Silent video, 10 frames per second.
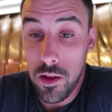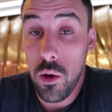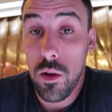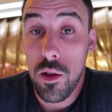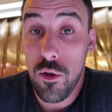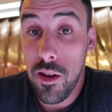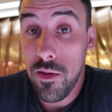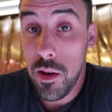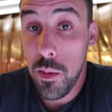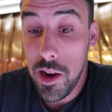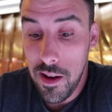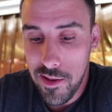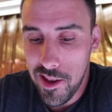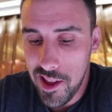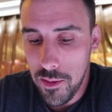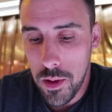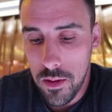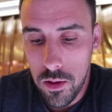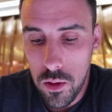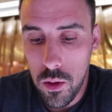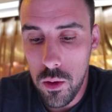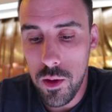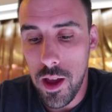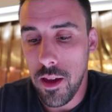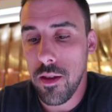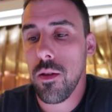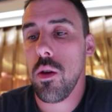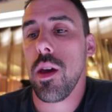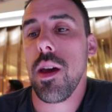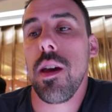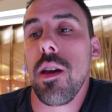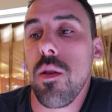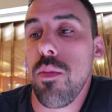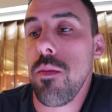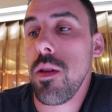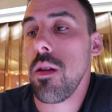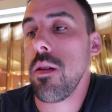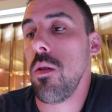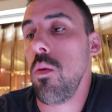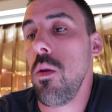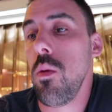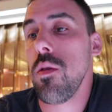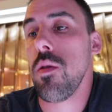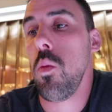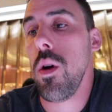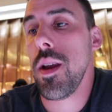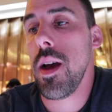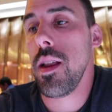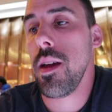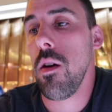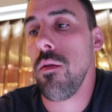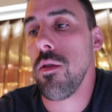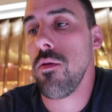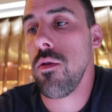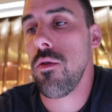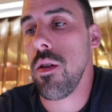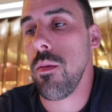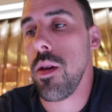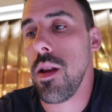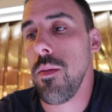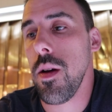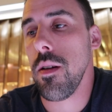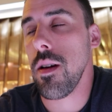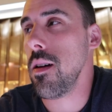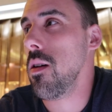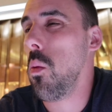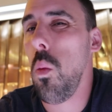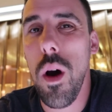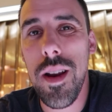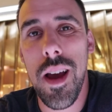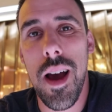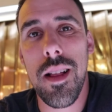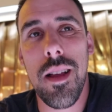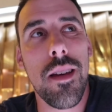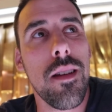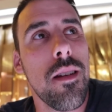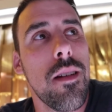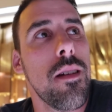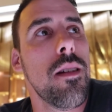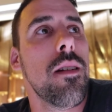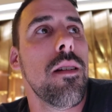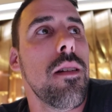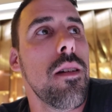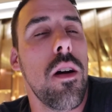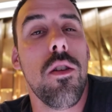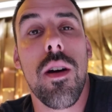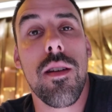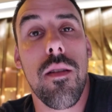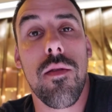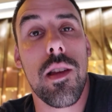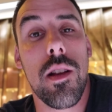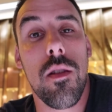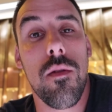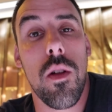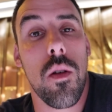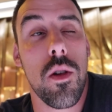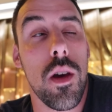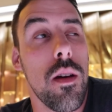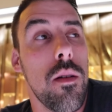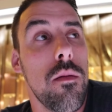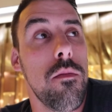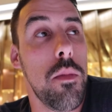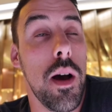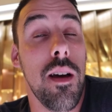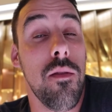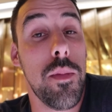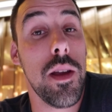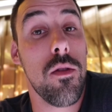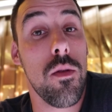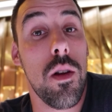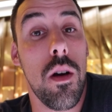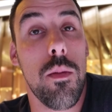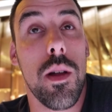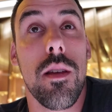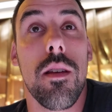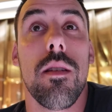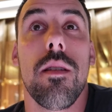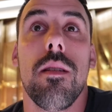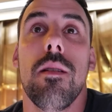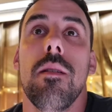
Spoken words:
Joys of traveling and being half asleep. So, who's next? UK Supreme Detail, what was the one highlight of your road trip in America? One highlight? You guys haven't seen all the vlogs yet, but I have been to a lot of places.